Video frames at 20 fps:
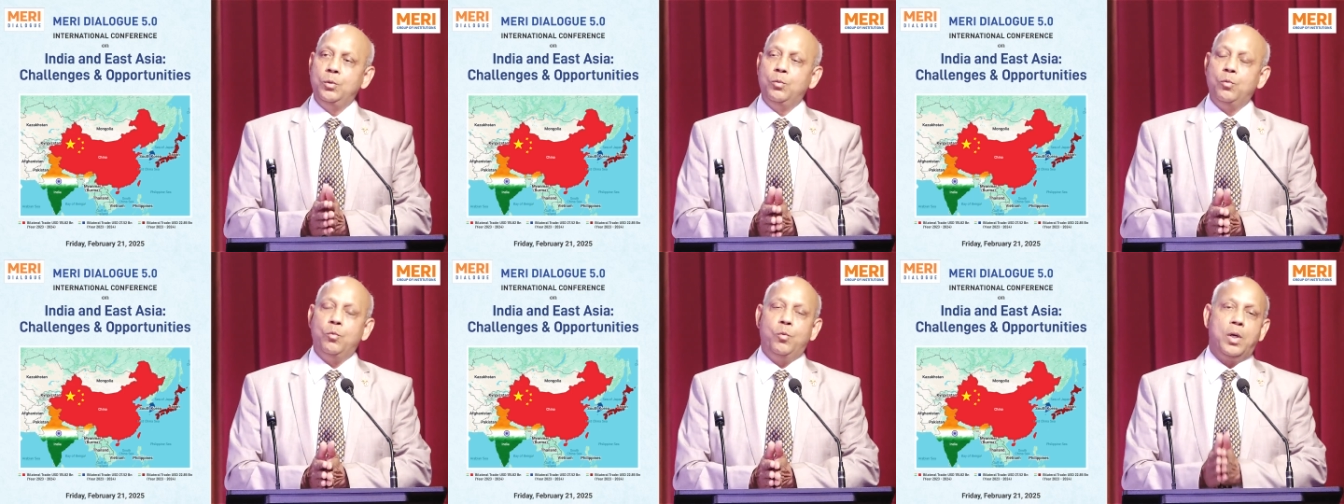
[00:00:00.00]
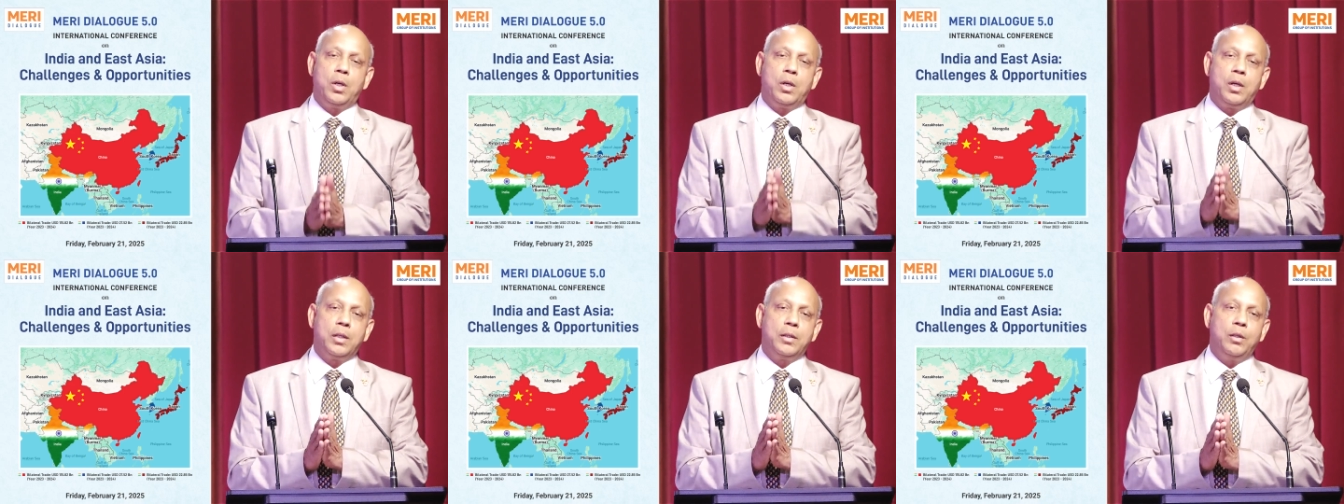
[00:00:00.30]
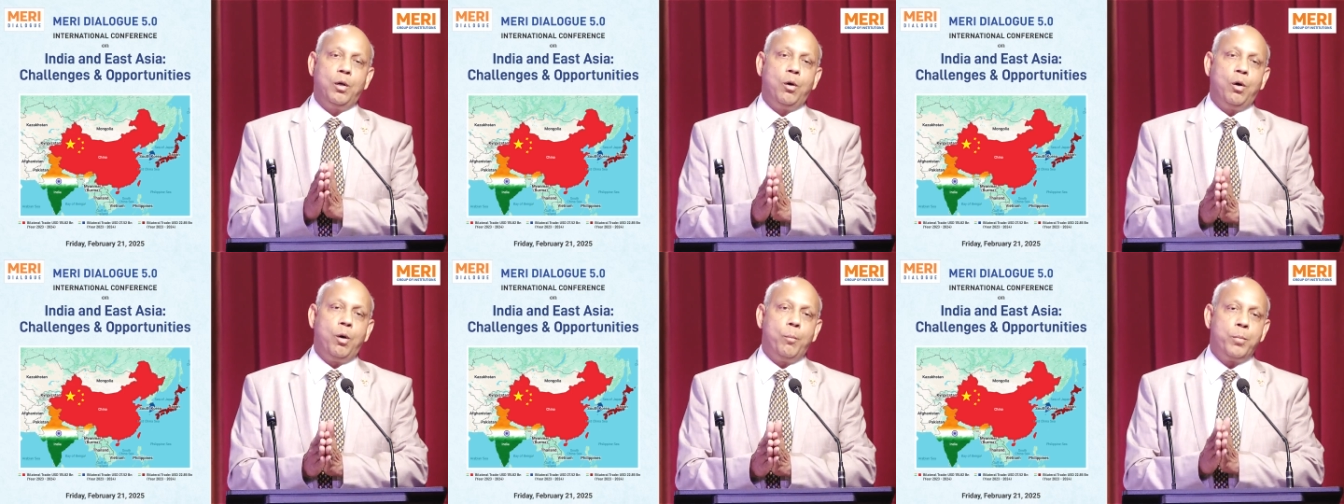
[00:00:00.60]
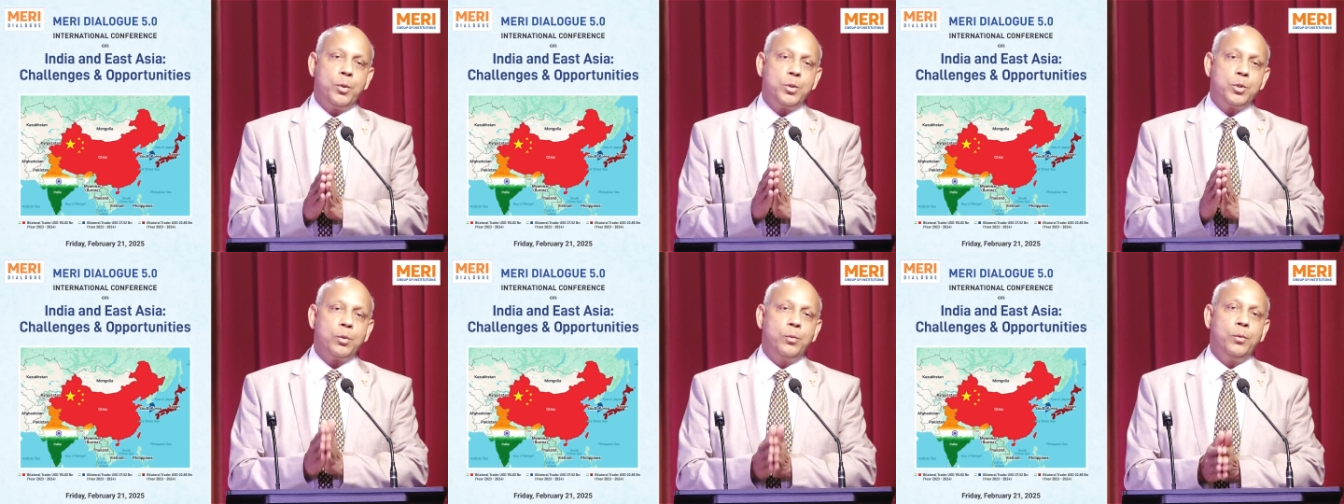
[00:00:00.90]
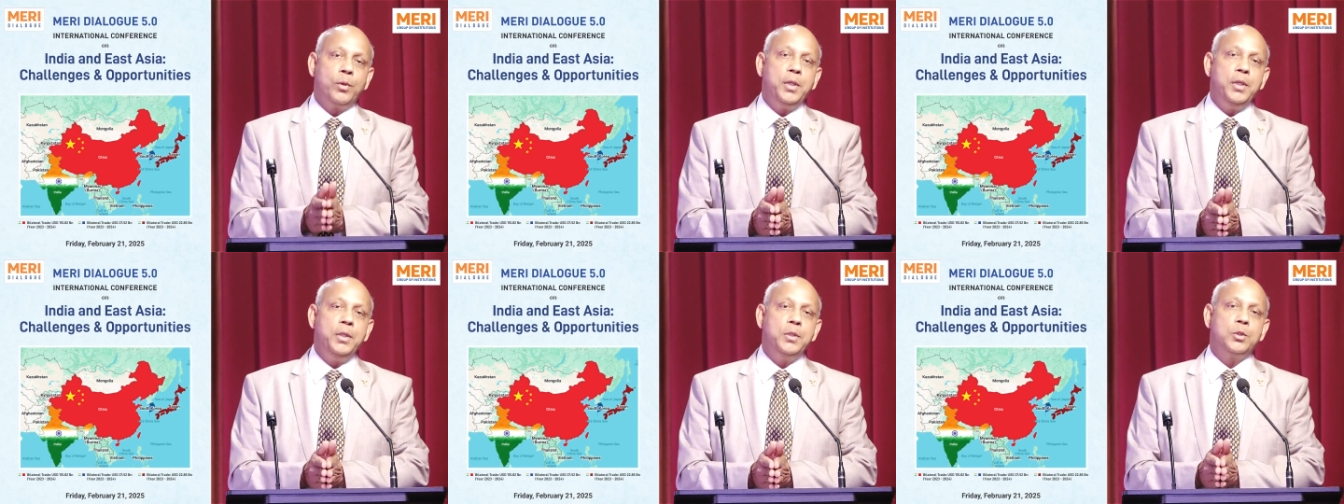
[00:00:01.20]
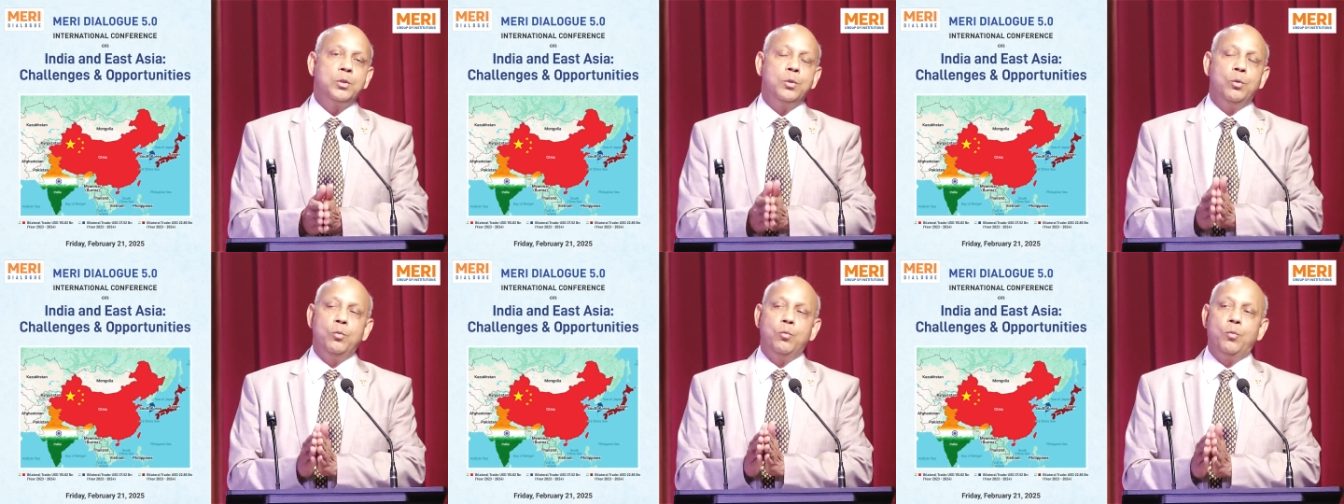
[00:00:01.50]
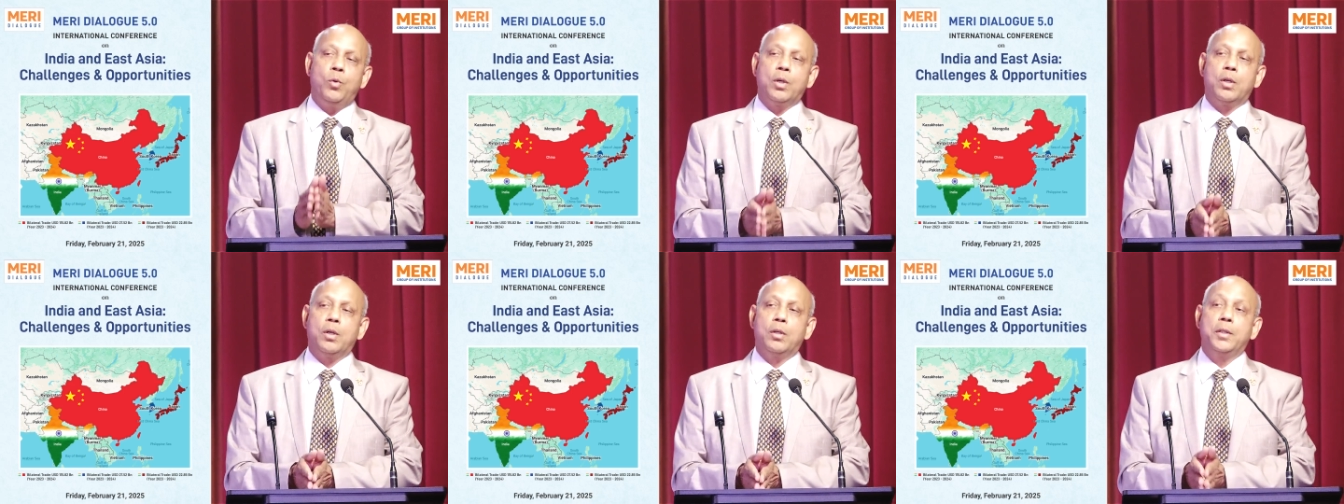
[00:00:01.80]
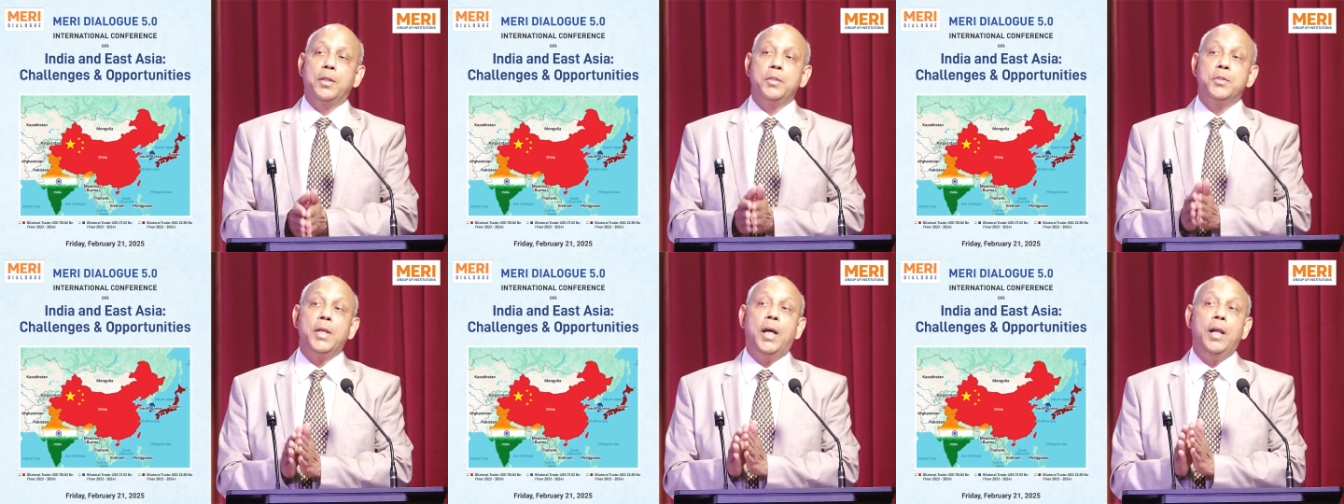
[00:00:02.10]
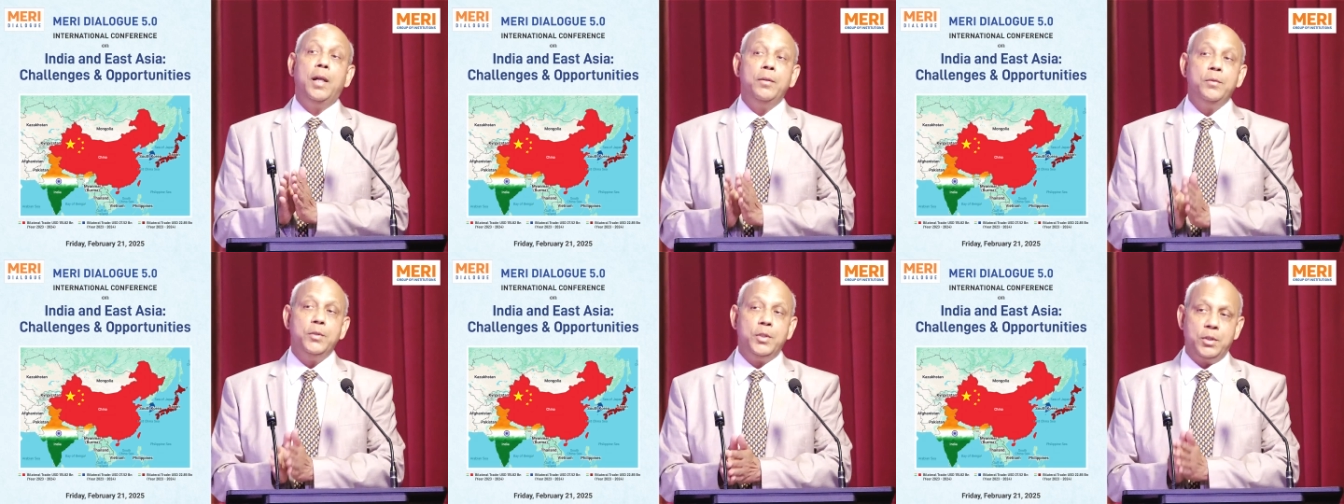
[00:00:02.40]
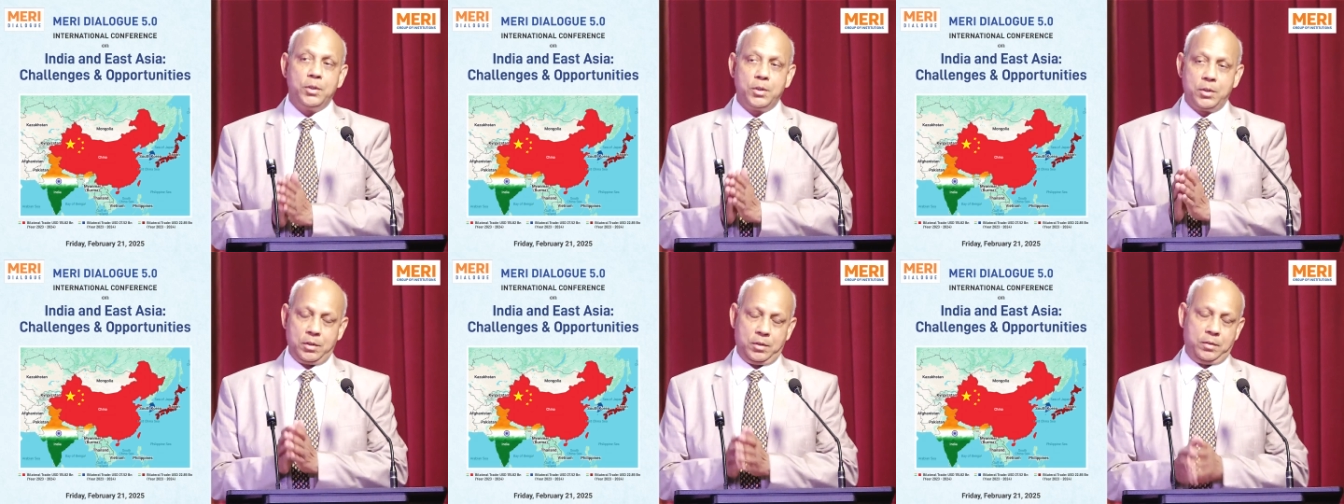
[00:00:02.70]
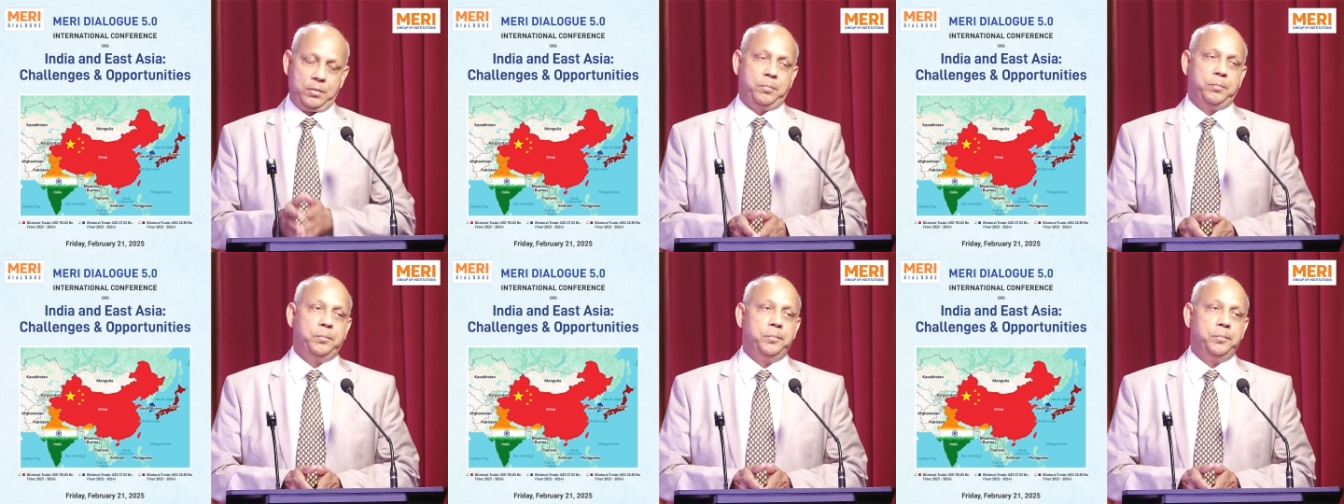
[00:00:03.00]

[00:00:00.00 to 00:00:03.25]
What are the opportunities? What are the challenges?